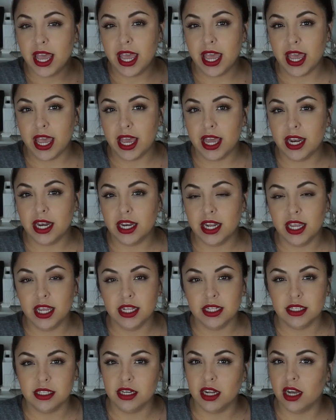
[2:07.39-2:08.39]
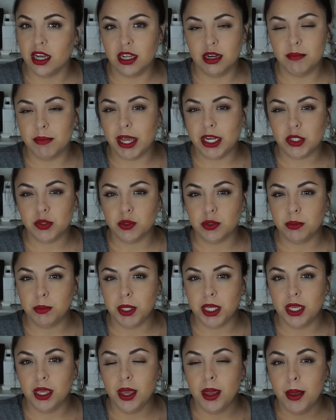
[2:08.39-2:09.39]
and it's not going to mesh with
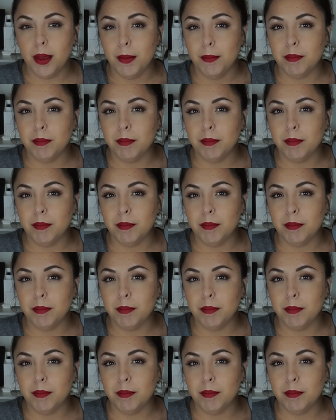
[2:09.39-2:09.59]
me.